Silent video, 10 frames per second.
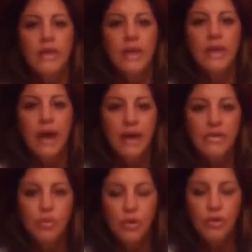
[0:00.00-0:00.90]
And then I
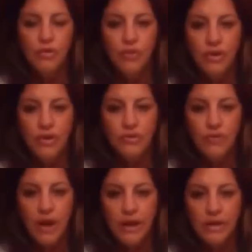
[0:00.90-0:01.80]
had two other
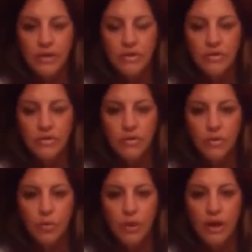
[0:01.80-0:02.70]
friends fly in
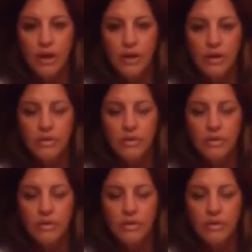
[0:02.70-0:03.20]
to